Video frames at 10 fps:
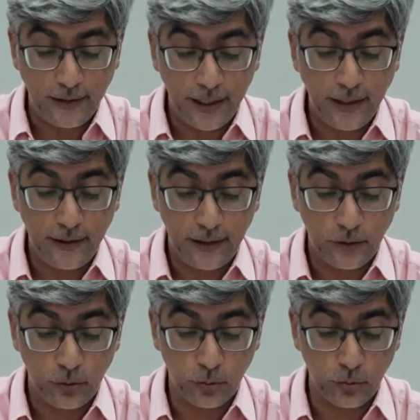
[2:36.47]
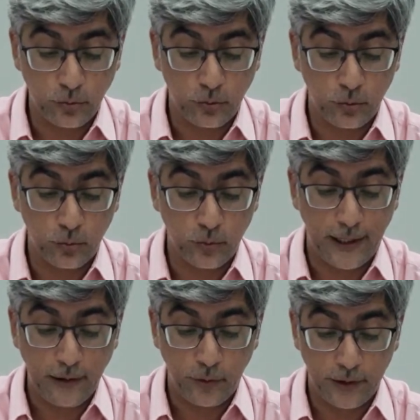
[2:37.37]
ending to
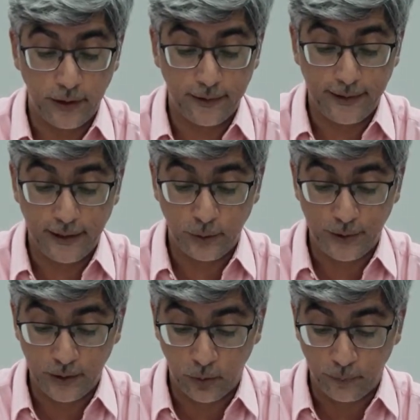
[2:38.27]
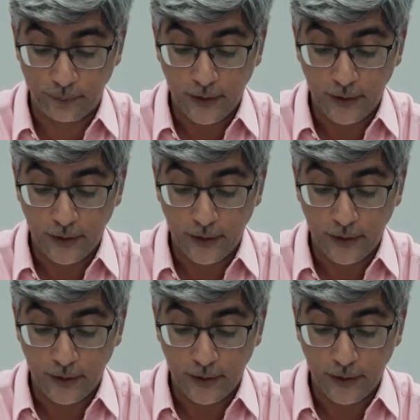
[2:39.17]
life on earth as we know.